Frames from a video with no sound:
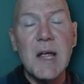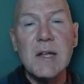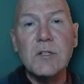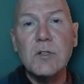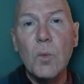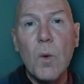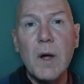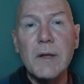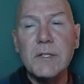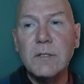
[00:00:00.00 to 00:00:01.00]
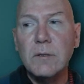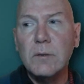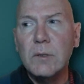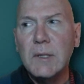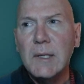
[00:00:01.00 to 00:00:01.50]
tend to want
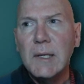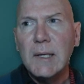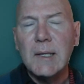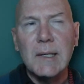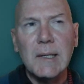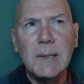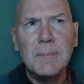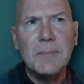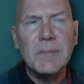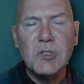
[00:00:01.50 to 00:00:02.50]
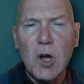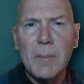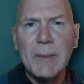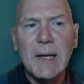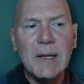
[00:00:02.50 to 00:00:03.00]
to um,
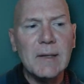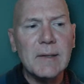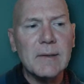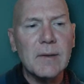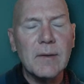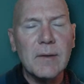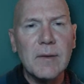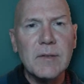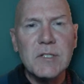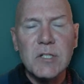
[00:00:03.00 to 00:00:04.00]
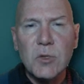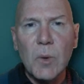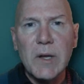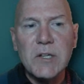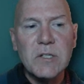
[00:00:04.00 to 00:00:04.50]
dominate
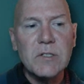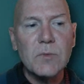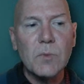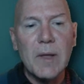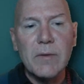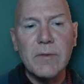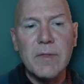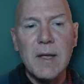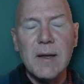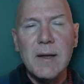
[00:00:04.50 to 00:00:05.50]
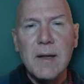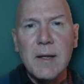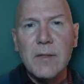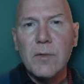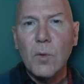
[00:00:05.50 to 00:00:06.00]
situations rather than
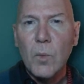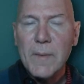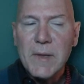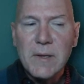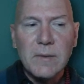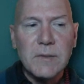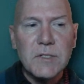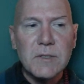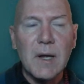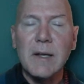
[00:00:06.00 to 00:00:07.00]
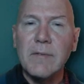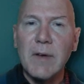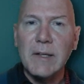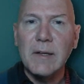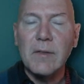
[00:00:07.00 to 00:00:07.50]
the women's kind
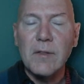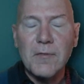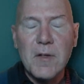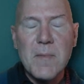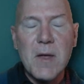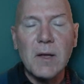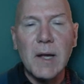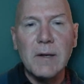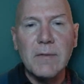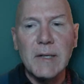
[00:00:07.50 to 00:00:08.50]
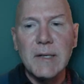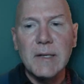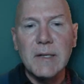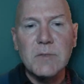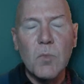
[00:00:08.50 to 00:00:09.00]
of idea, the female kind of
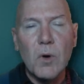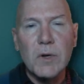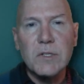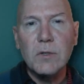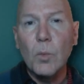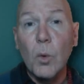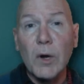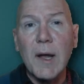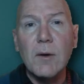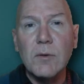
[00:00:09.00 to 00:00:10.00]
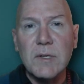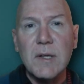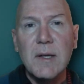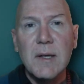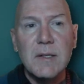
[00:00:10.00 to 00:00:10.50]
idea is more to work out
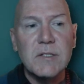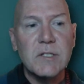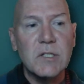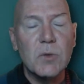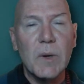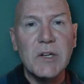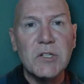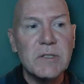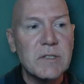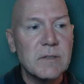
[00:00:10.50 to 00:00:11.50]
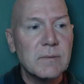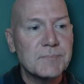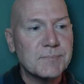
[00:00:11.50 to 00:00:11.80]
situations.